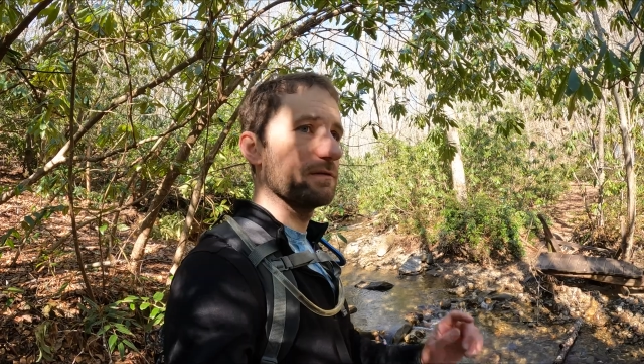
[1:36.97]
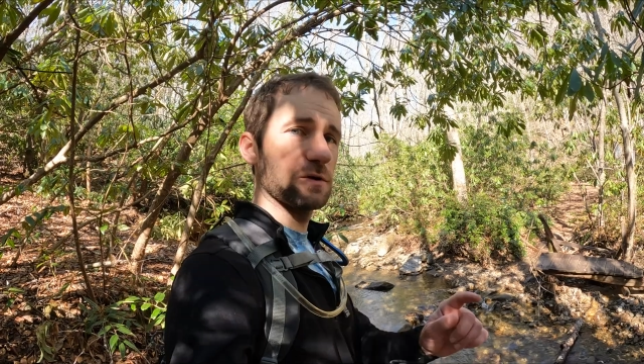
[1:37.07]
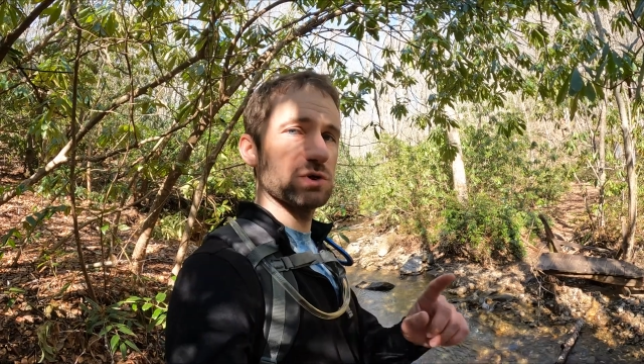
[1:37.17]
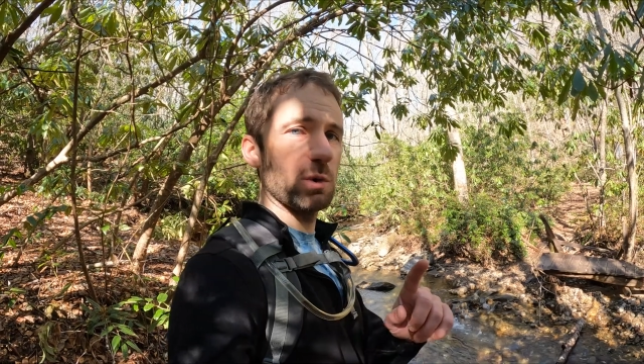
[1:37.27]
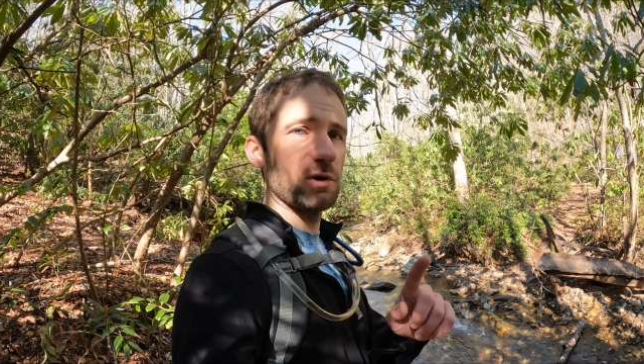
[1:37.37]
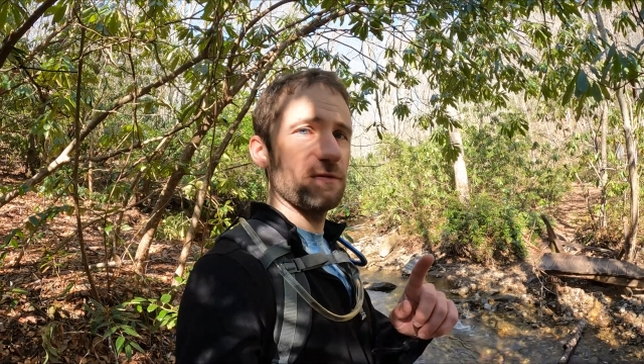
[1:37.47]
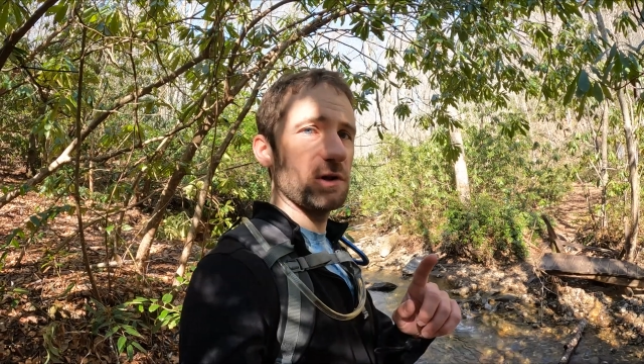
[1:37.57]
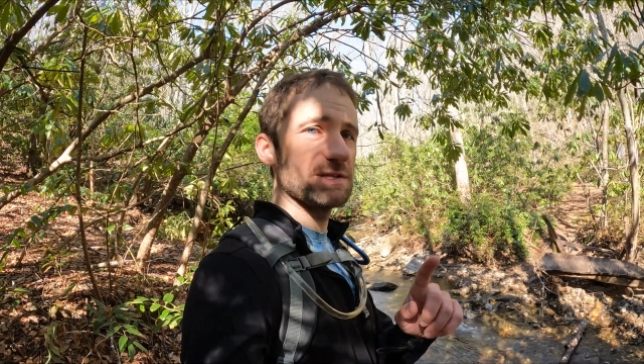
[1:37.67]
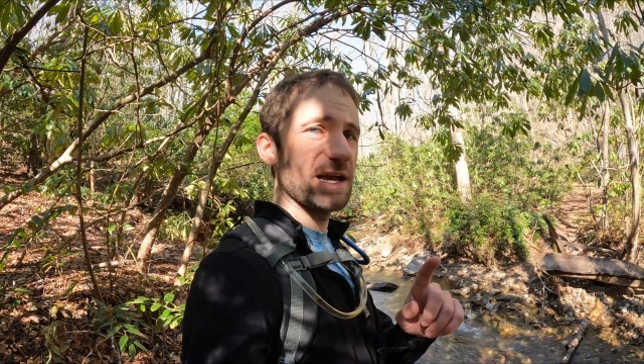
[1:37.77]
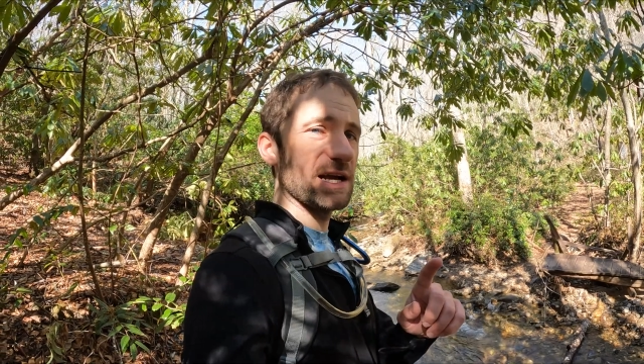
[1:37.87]
Our first
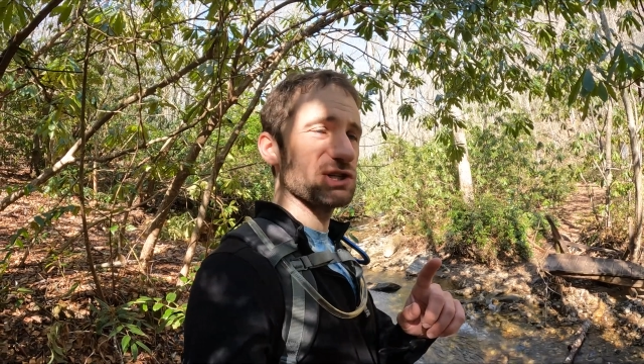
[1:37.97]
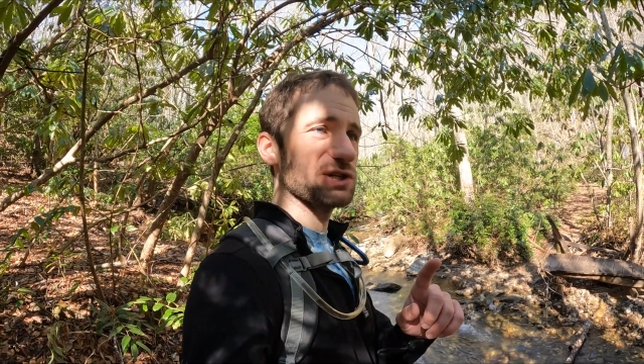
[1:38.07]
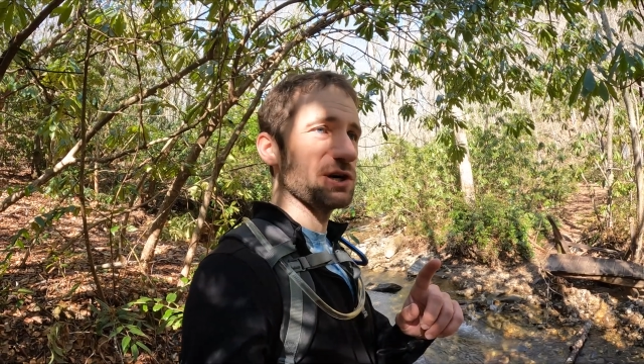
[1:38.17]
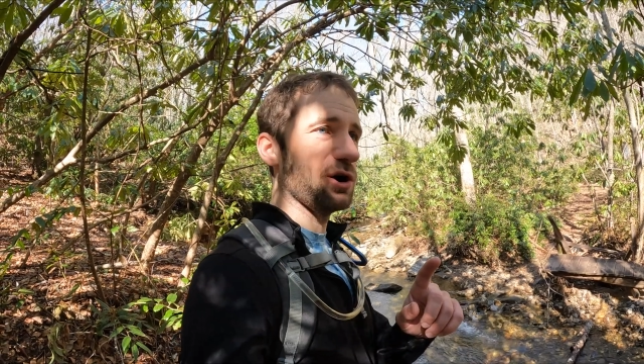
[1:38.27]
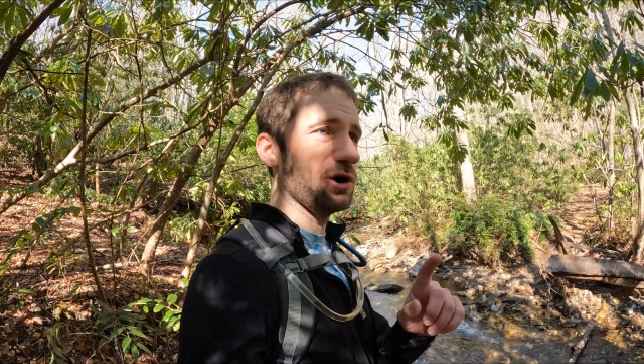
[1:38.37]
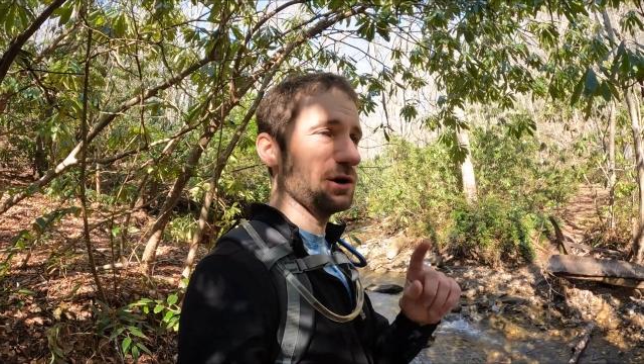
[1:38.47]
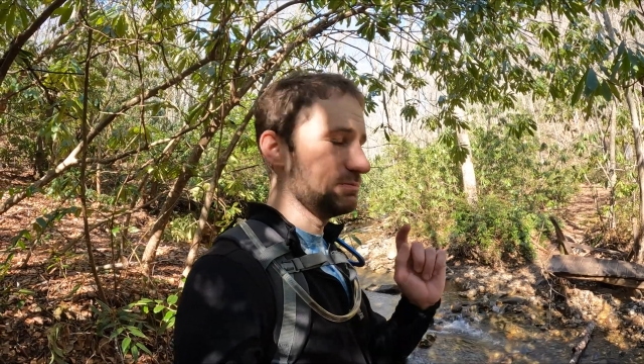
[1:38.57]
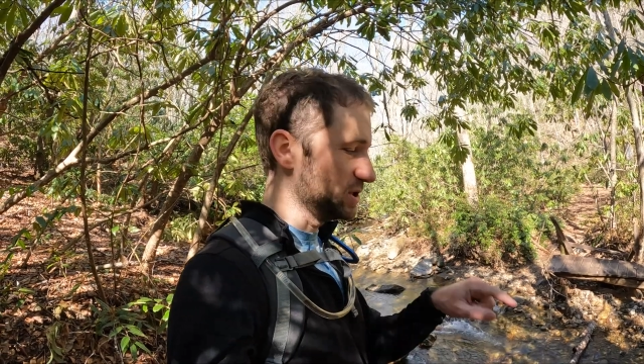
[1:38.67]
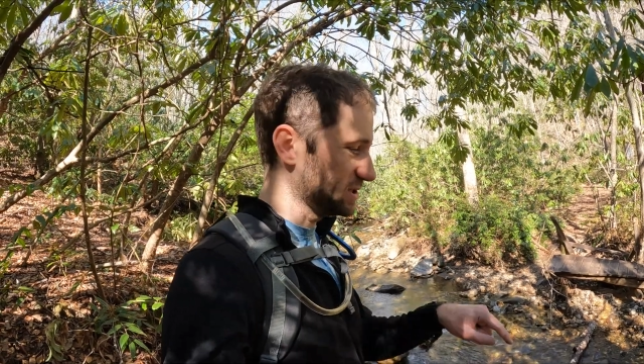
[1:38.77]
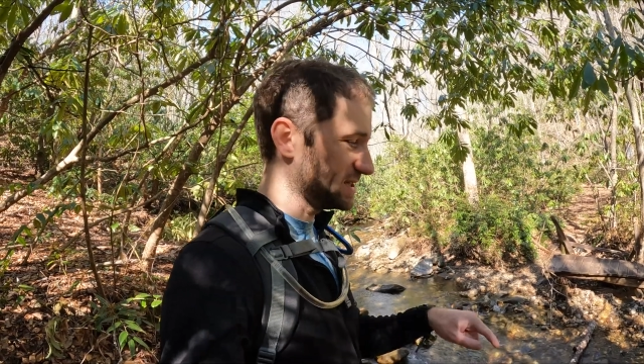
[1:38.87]
waterfall is actually on
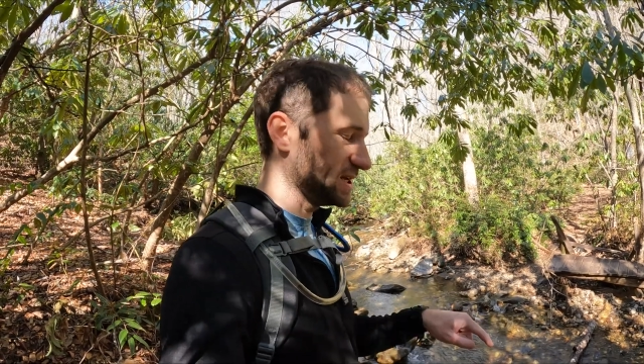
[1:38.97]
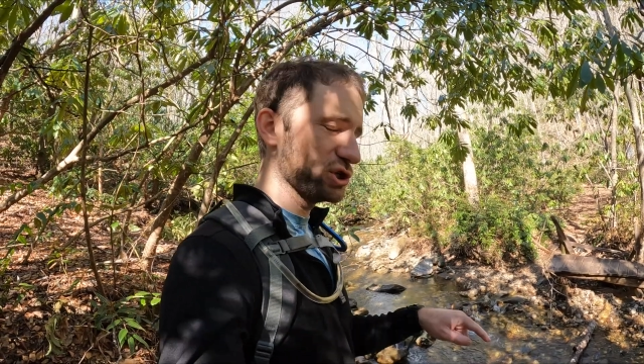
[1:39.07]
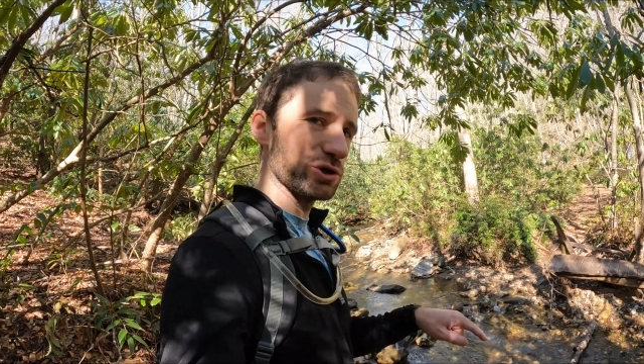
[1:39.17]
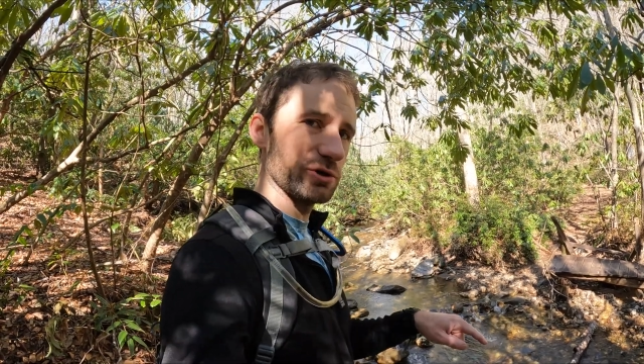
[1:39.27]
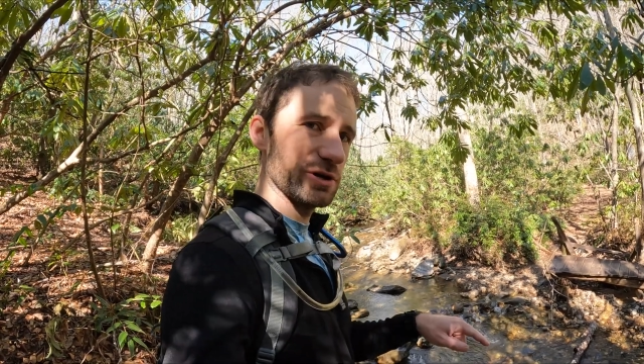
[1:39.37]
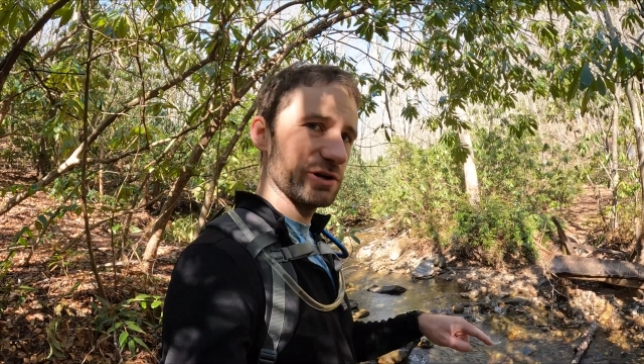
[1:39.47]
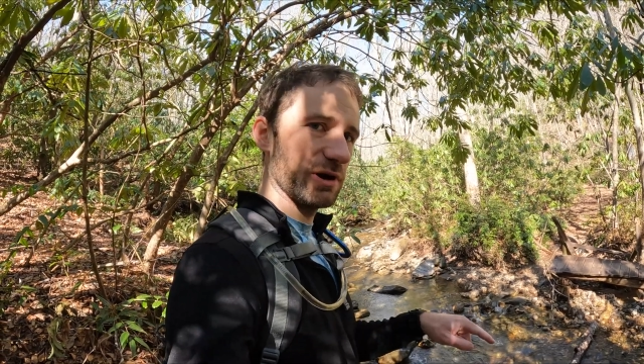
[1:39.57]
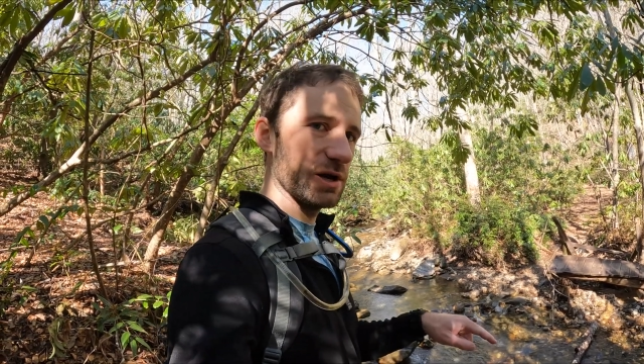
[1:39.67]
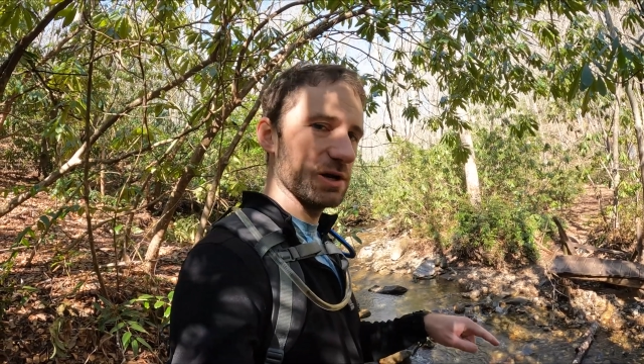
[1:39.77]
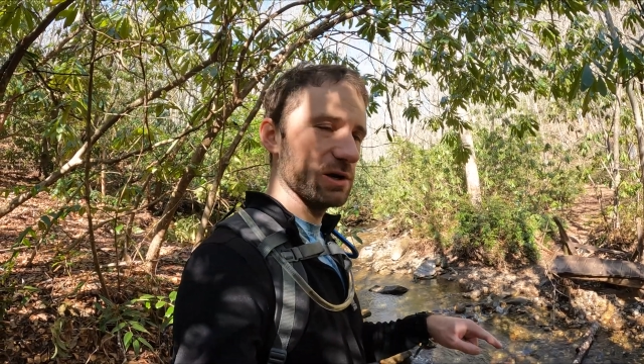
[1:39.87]
Mill Station Creek
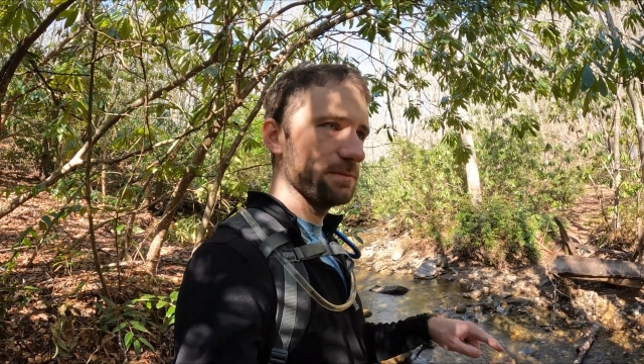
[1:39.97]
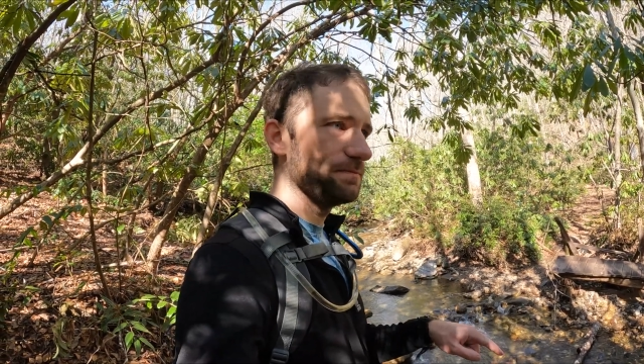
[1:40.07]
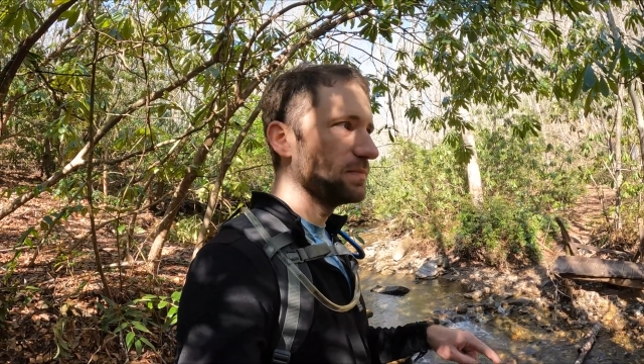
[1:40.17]
right here.